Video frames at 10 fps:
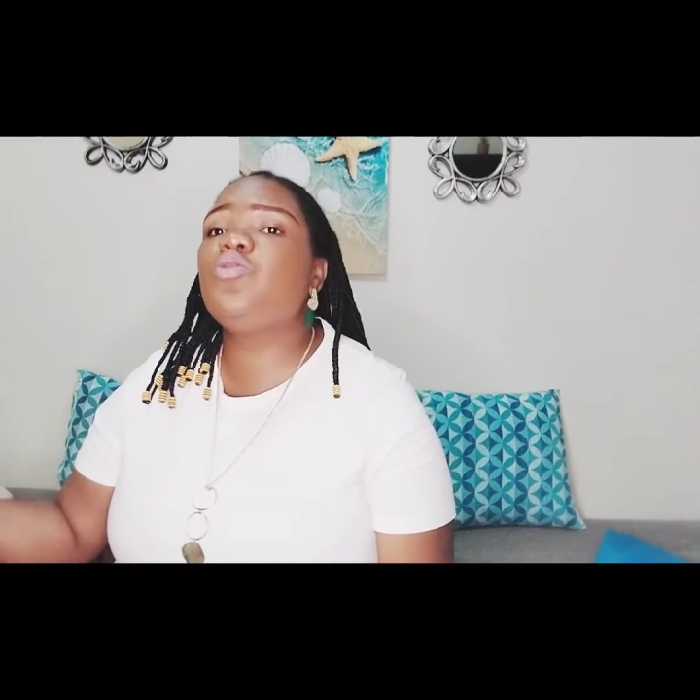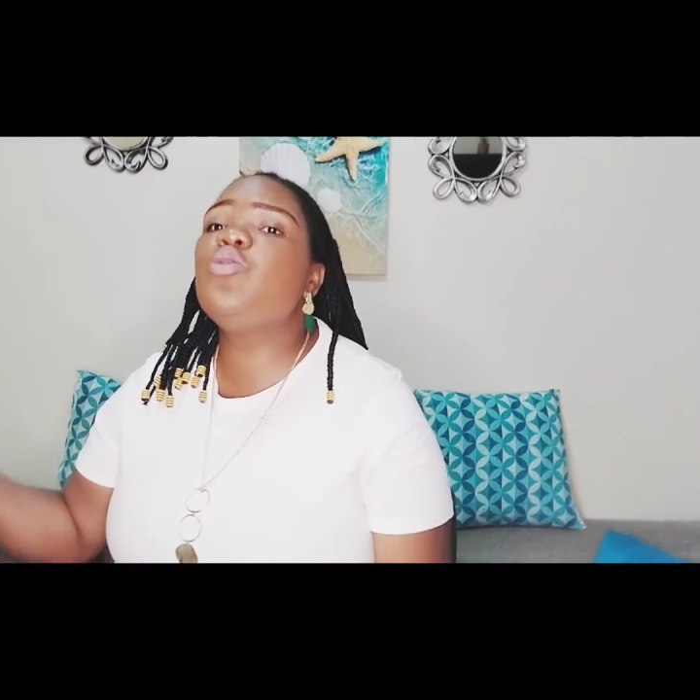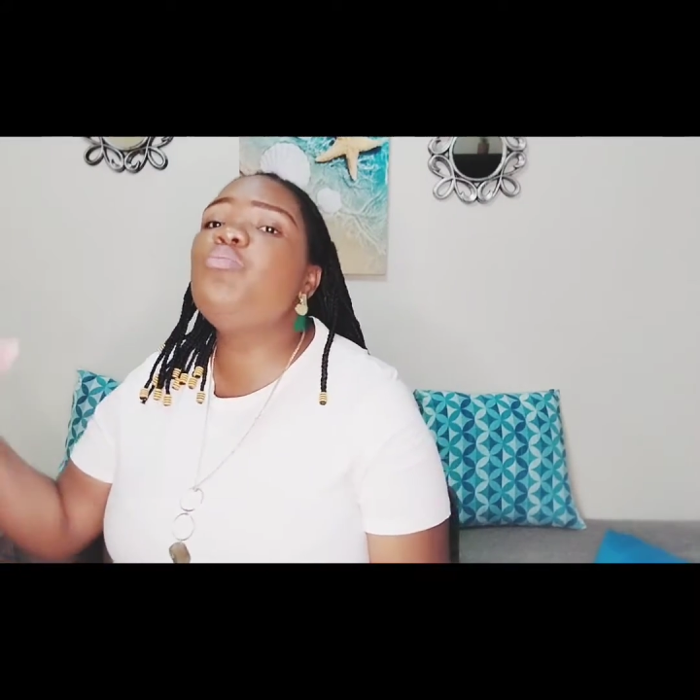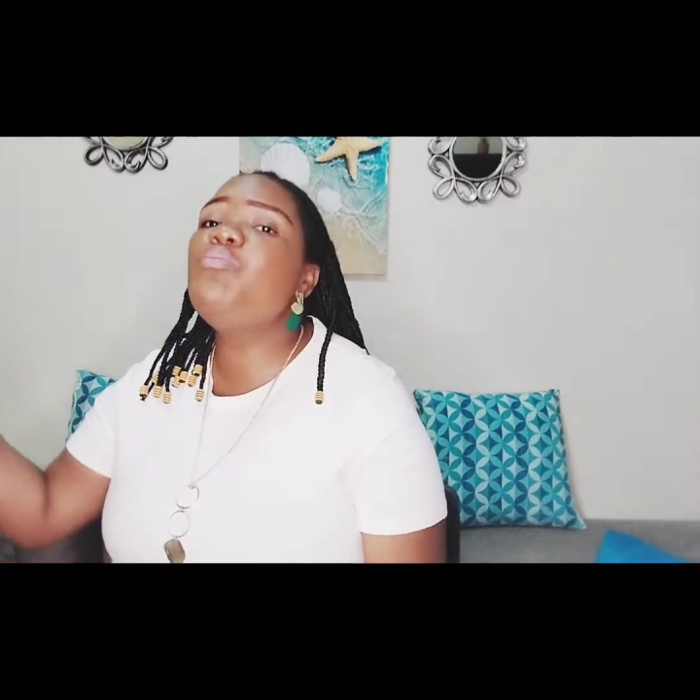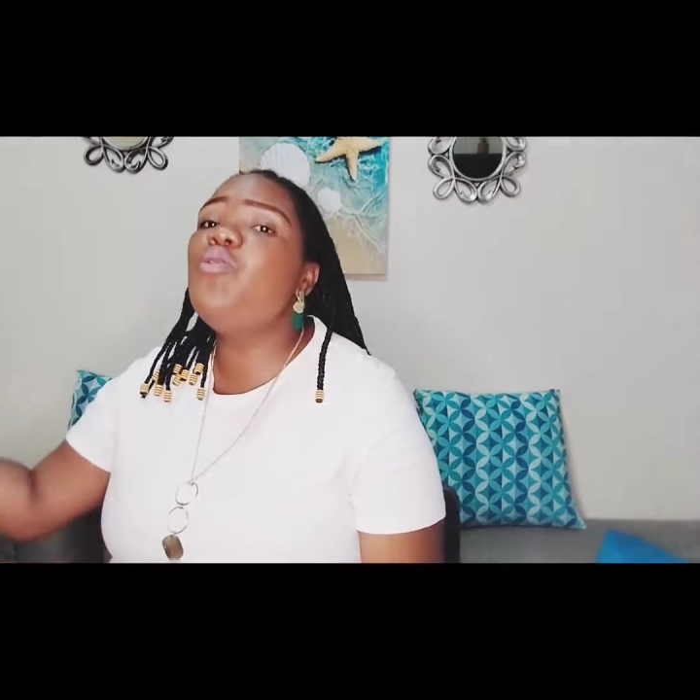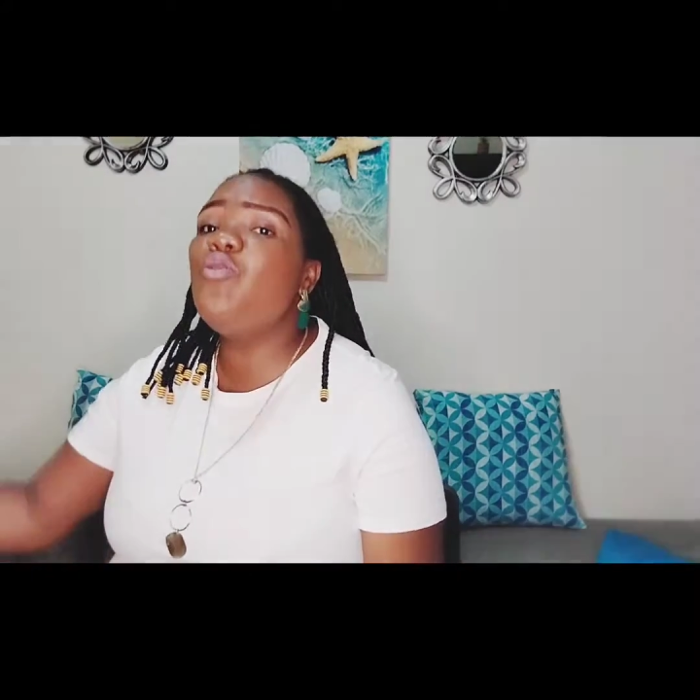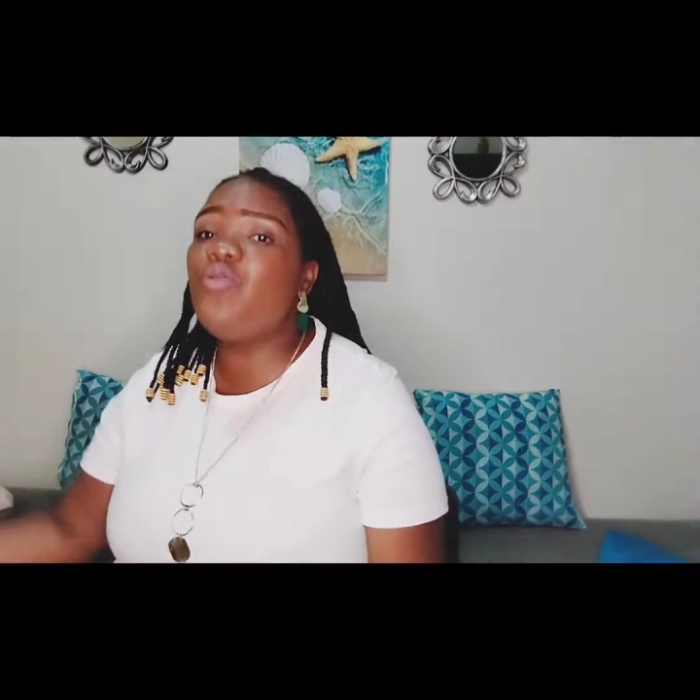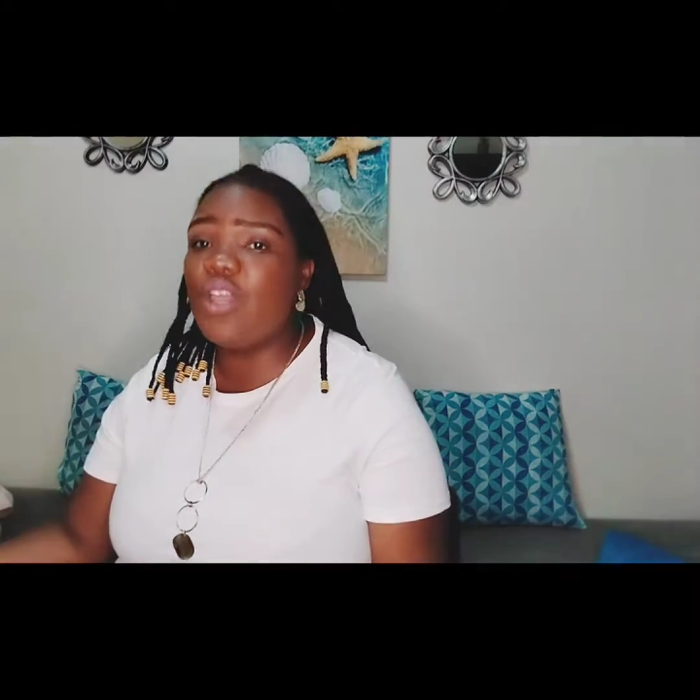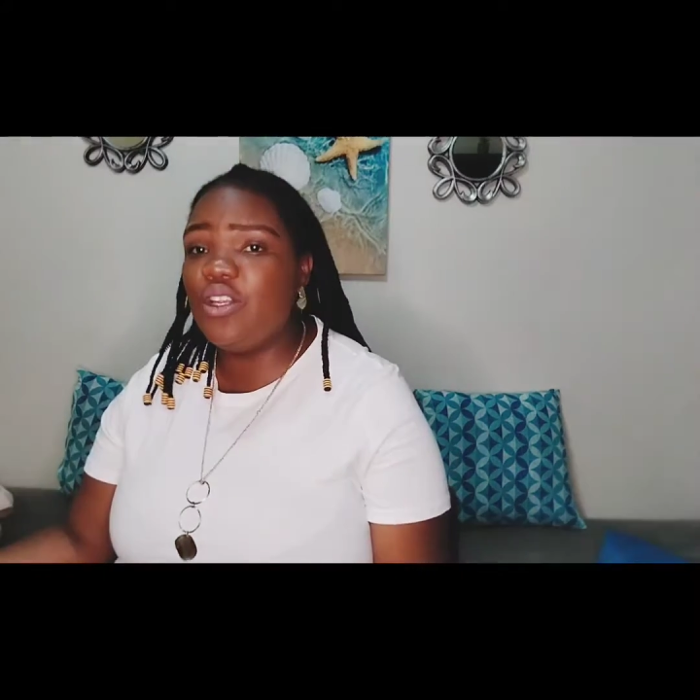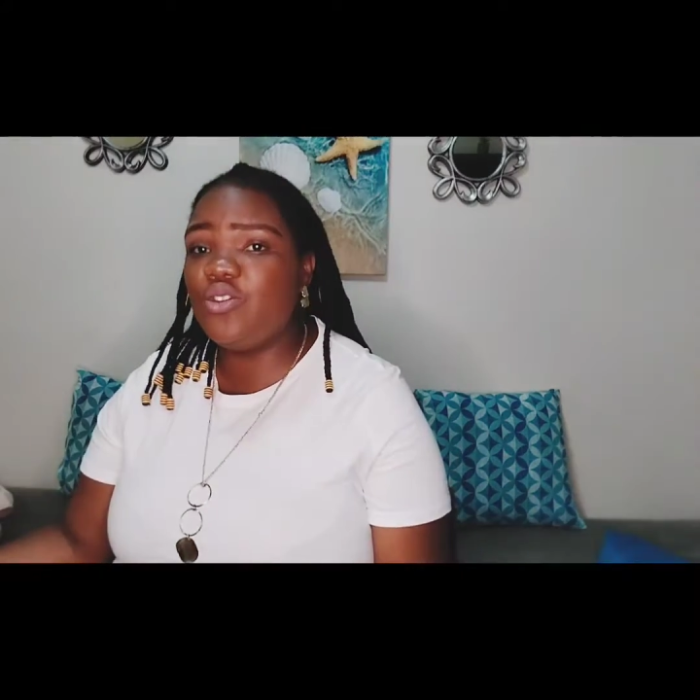to
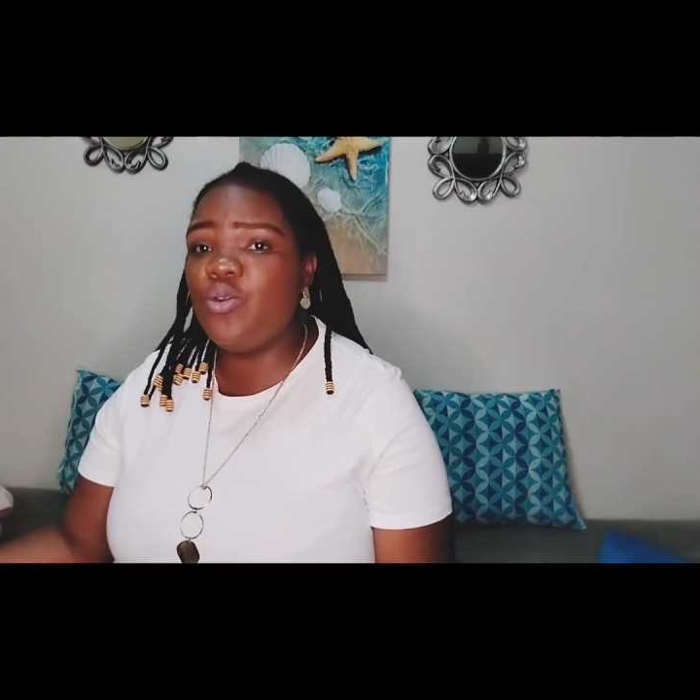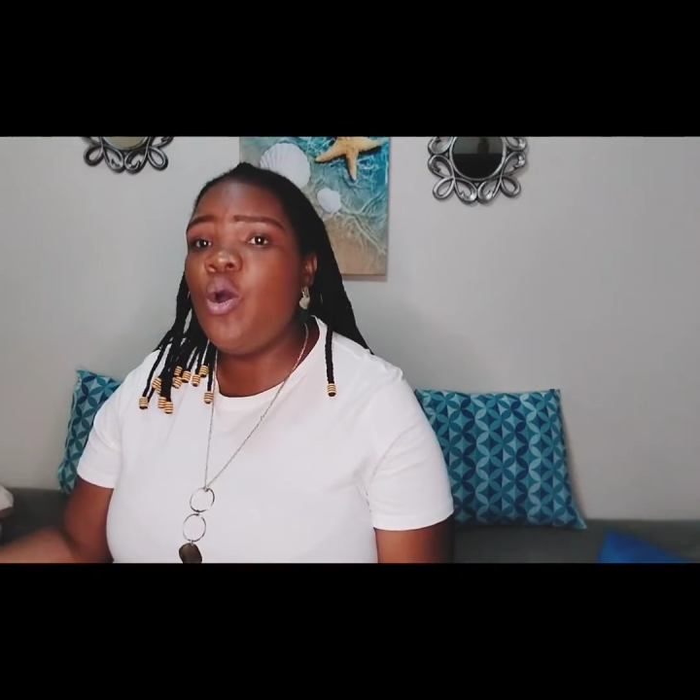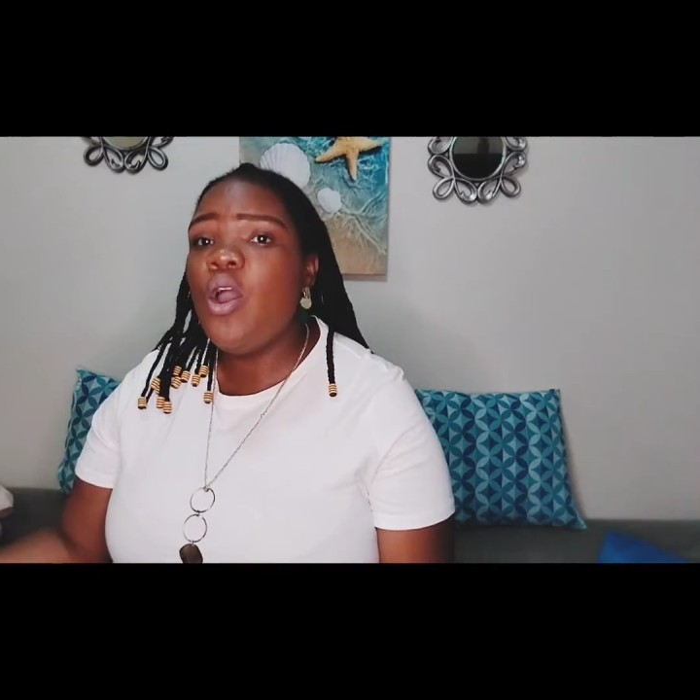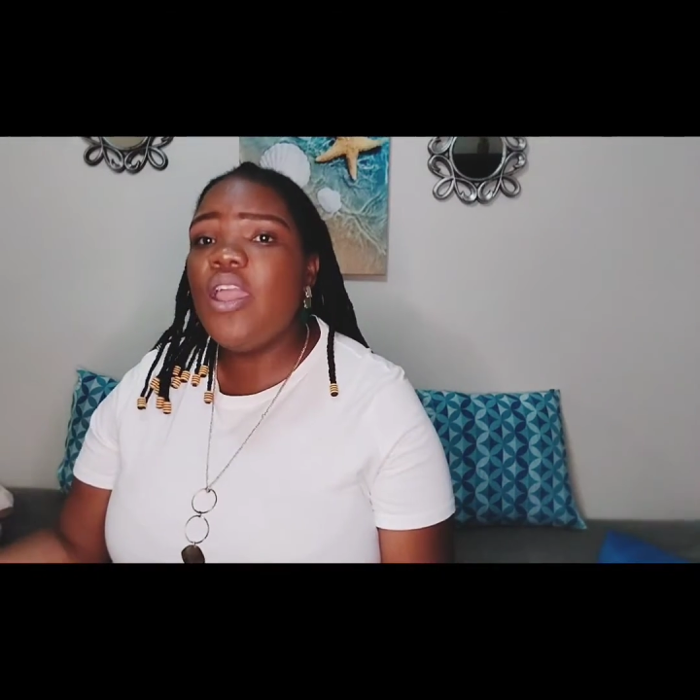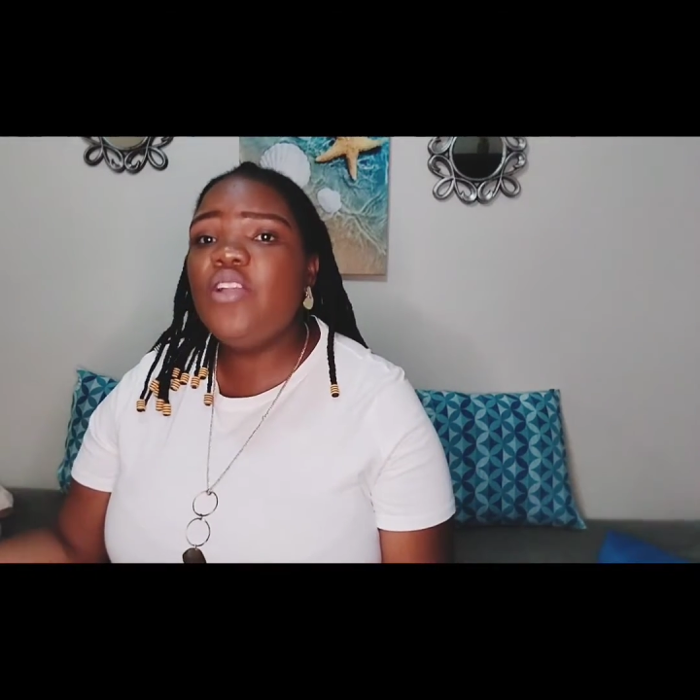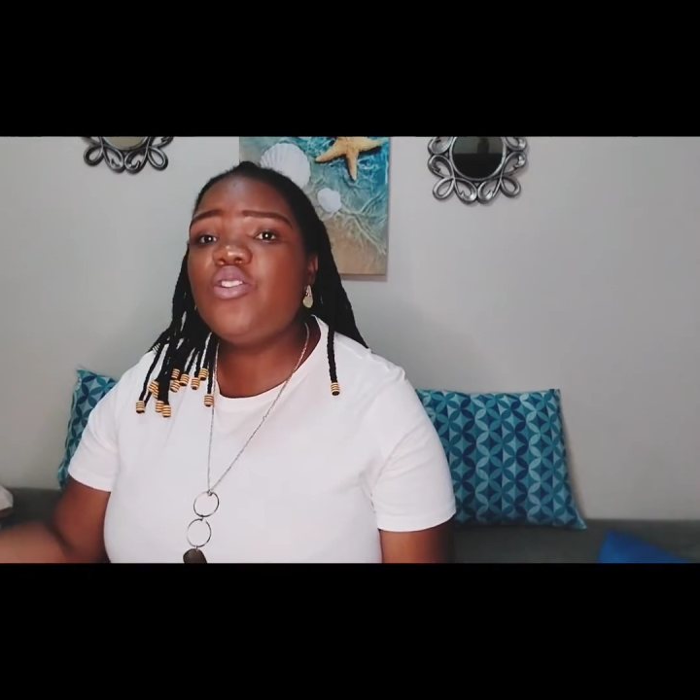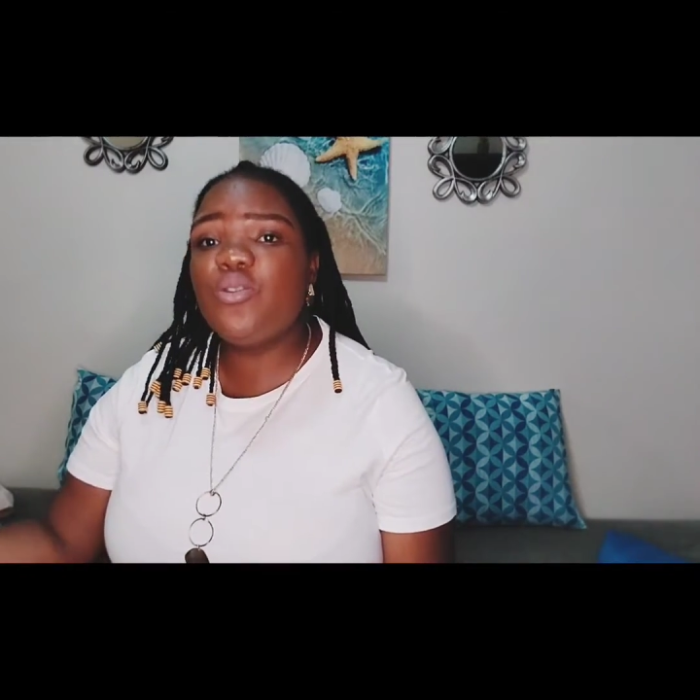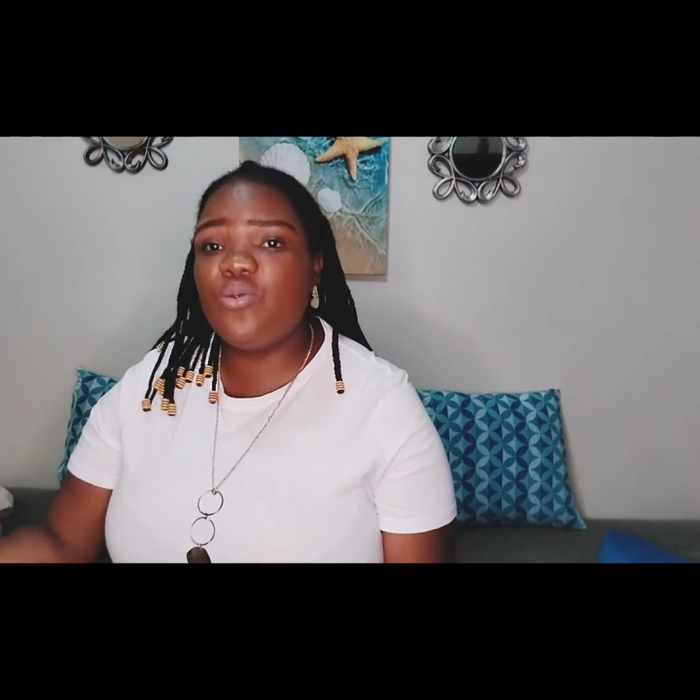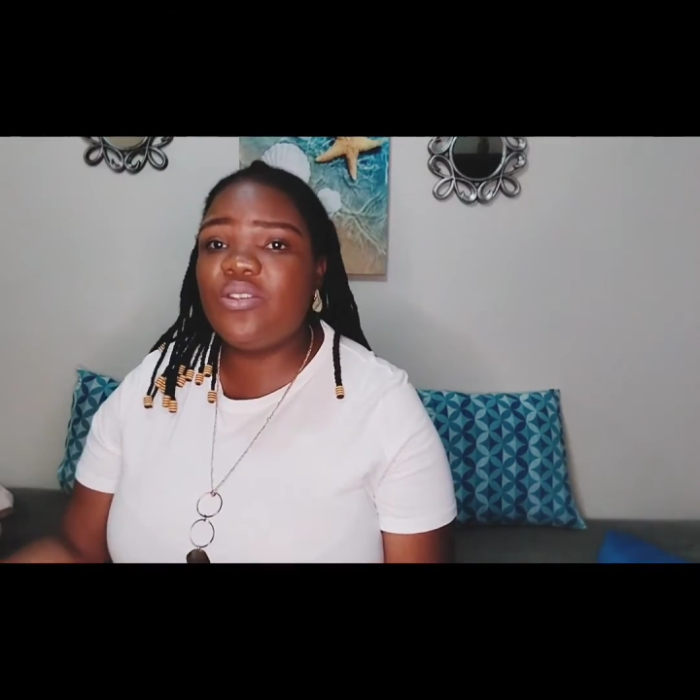move into, into